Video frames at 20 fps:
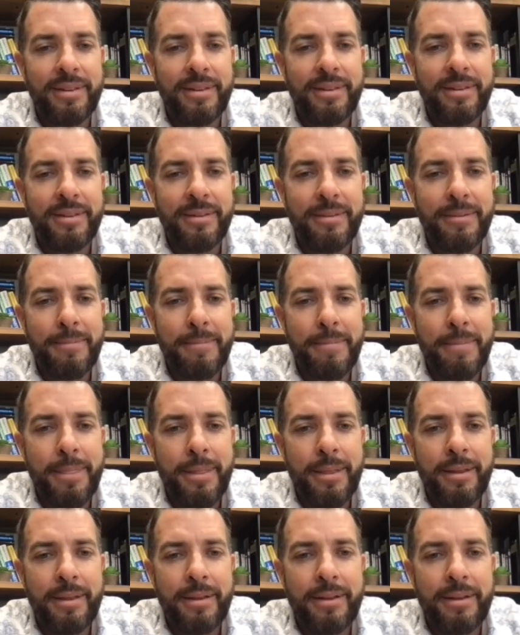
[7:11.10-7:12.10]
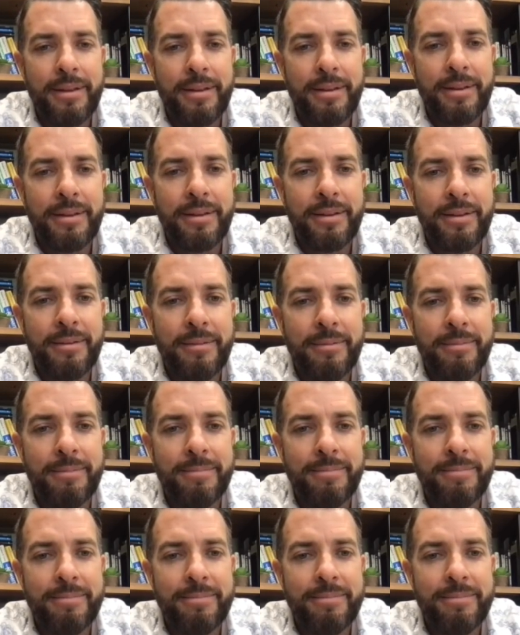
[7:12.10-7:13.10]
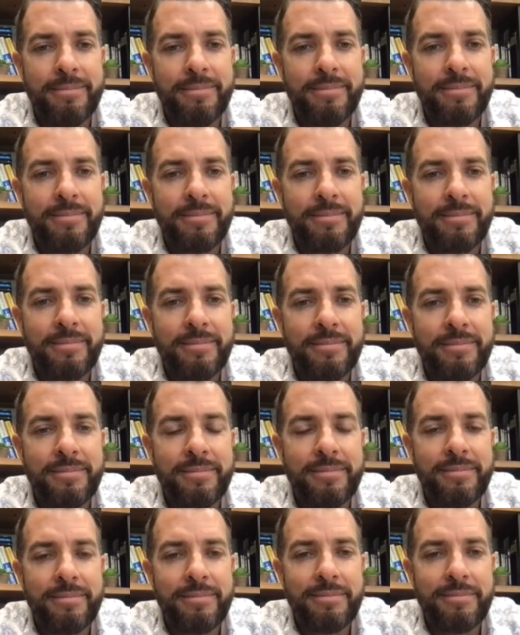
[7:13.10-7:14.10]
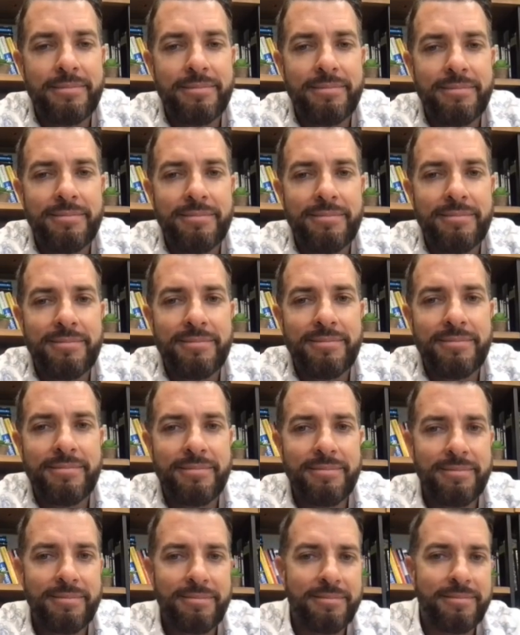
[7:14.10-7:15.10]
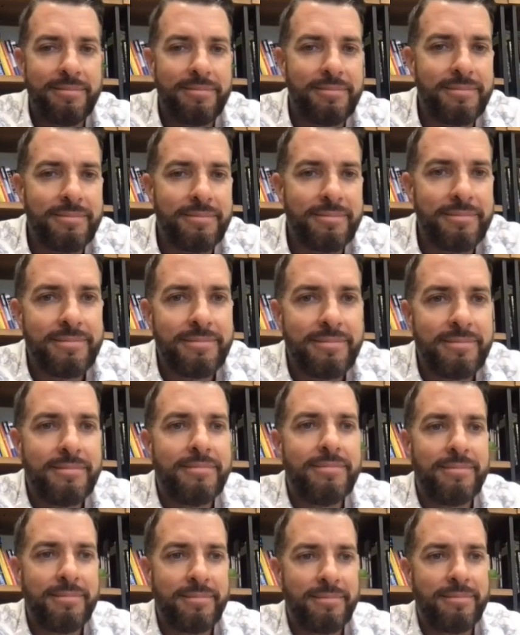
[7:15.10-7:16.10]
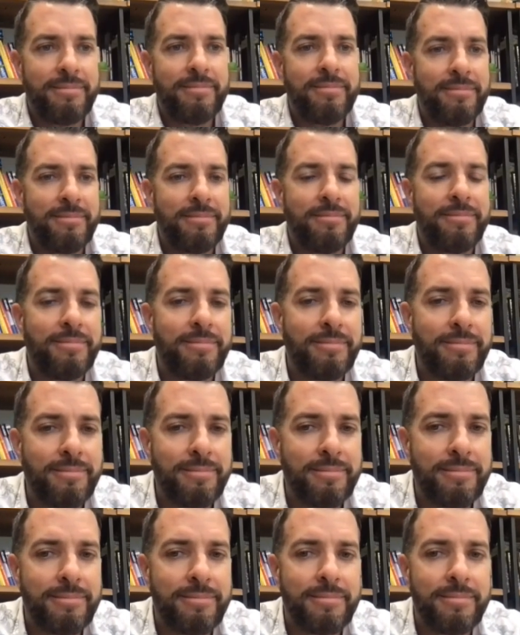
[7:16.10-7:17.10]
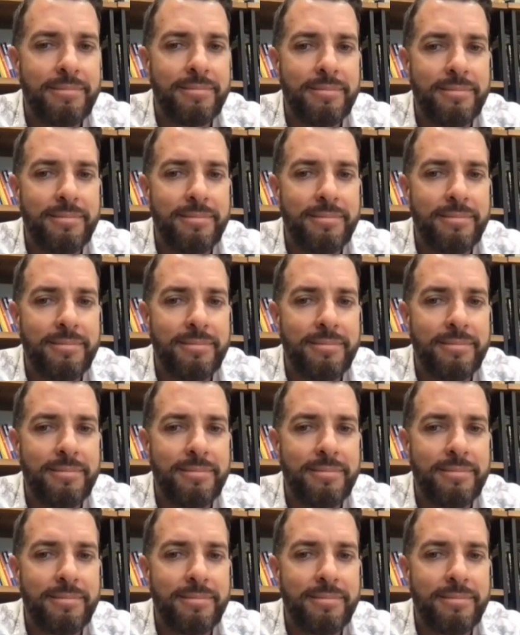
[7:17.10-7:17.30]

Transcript: No words are spoken by the person on screen.